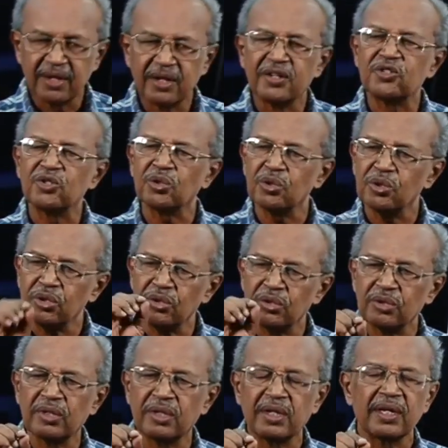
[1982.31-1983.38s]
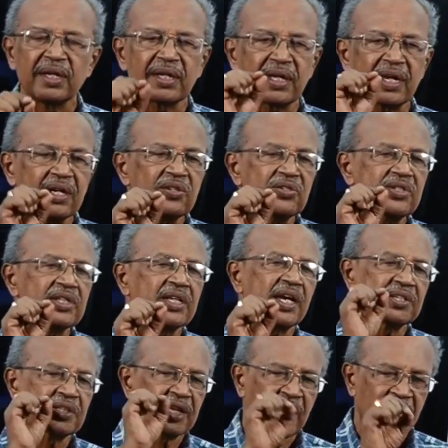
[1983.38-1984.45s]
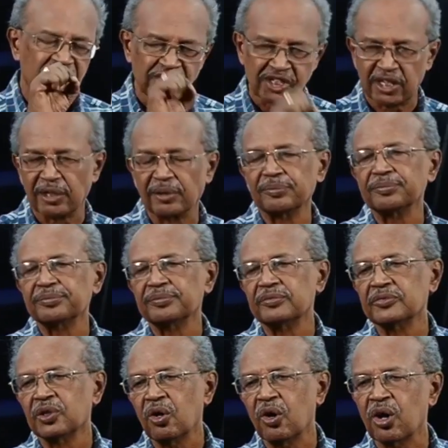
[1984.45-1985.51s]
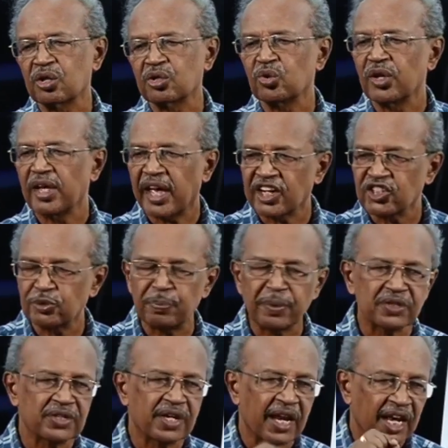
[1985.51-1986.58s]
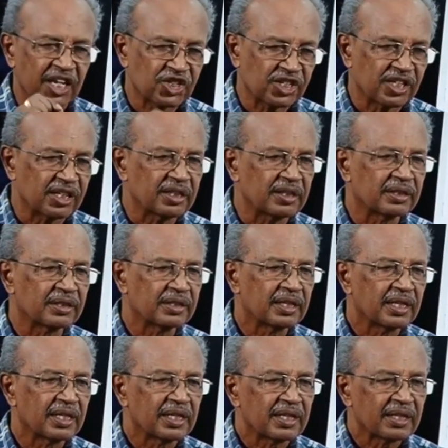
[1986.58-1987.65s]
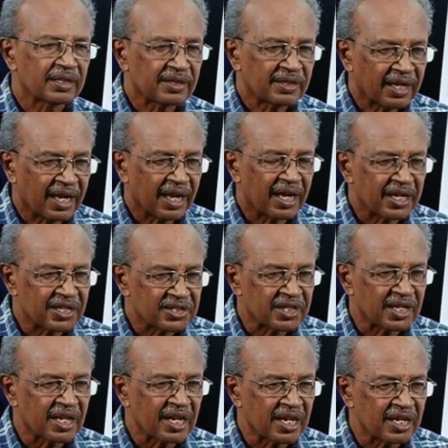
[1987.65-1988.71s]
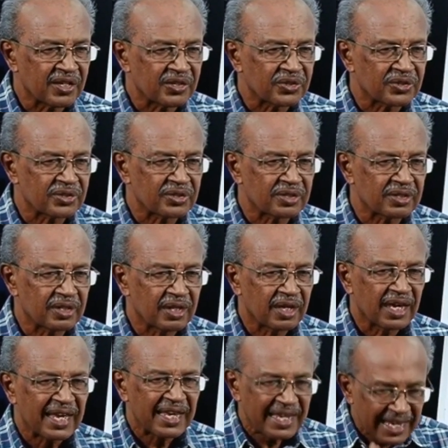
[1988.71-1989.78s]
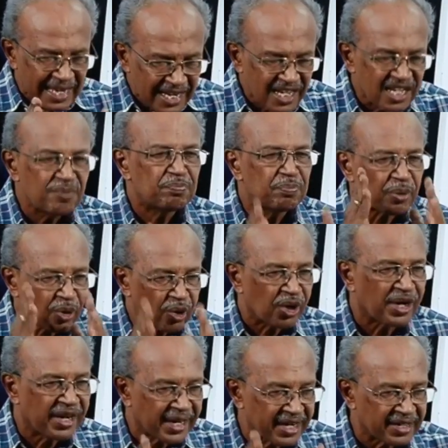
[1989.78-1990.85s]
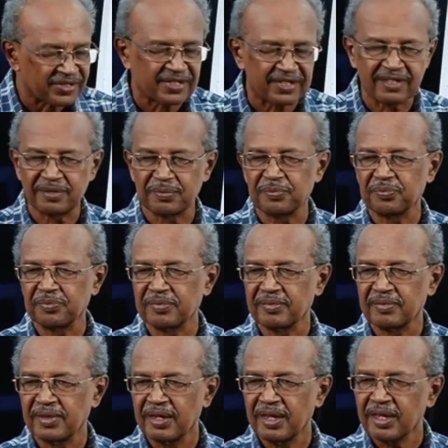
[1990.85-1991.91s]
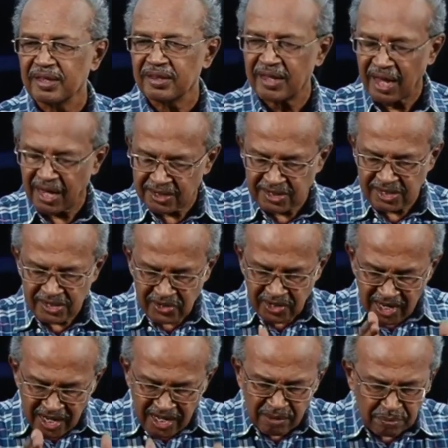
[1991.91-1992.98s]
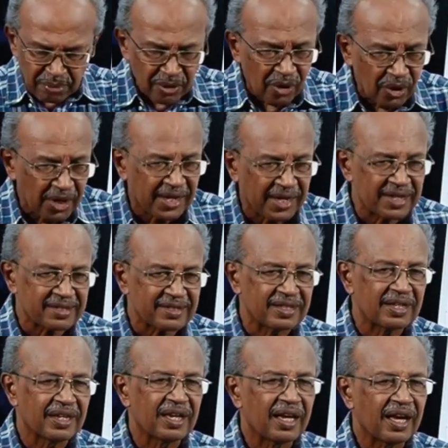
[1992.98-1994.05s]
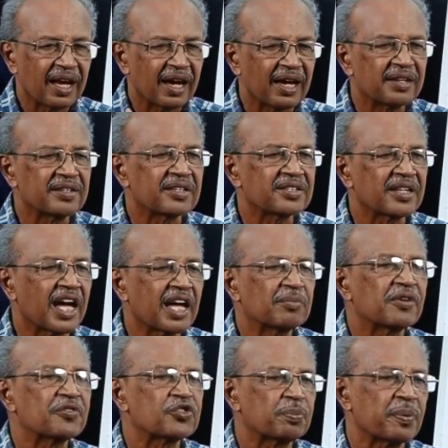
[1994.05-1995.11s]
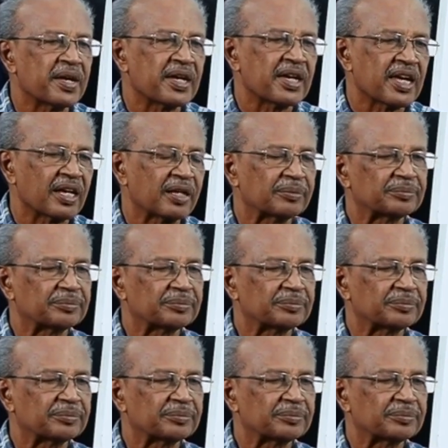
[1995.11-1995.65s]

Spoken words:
To indicate an action or to express an action that is in progress. That is in progress at the time of speaking,